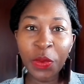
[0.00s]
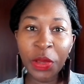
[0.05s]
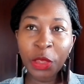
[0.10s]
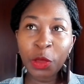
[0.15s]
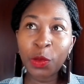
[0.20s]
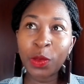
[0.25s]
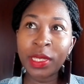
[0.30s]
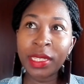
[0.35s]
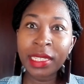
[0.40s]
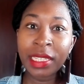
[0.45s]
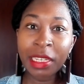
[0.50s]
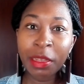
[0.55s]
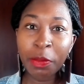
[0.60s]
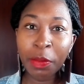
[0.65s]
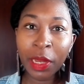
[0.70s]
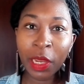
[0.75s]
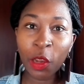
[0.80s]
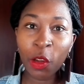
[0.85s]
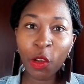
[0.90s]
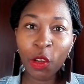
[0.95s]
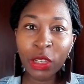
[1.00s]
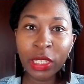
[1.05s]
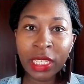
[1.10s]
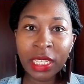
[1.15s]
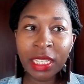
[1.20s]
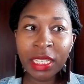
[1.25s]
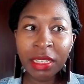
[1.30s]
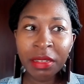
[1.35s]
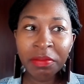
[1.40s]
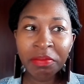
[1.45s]
When you sleep a
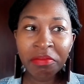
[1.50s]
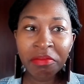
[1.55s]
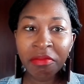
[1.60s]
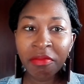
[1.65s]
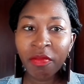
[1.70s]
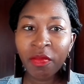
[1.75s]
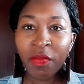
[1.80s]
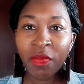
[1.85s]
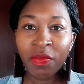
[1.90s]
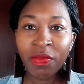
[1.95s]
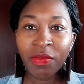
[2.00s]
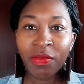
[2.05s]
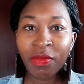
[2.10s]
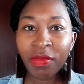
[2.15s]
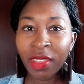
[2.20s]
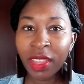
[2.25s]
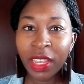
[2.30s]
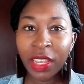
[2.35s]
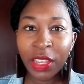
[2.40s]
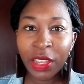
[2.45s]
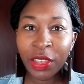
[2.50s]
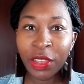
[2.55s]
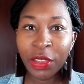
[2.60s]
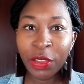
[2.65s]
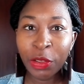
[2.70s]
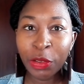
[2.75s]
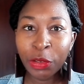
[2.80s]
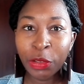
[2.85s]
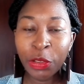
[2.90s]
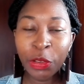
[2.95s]
lot,
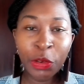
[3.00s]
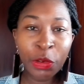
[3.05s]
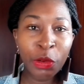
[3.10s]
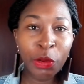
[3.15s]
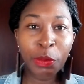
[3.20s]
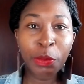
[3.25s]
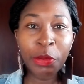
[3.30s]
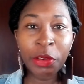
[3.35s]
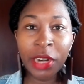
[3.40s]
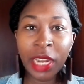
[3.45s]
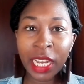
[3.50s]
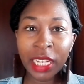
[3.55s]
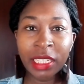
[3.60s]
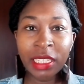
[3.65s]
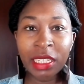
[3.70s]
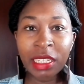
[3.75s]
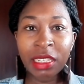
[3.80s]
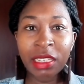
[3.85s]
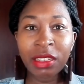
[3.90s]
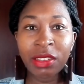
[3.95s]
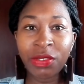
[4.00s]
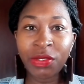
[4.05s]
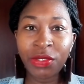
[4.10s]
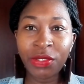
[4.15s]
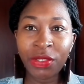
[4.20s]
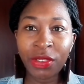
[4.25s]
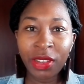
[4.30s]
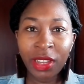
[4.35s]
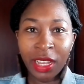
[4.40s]
you're not productive.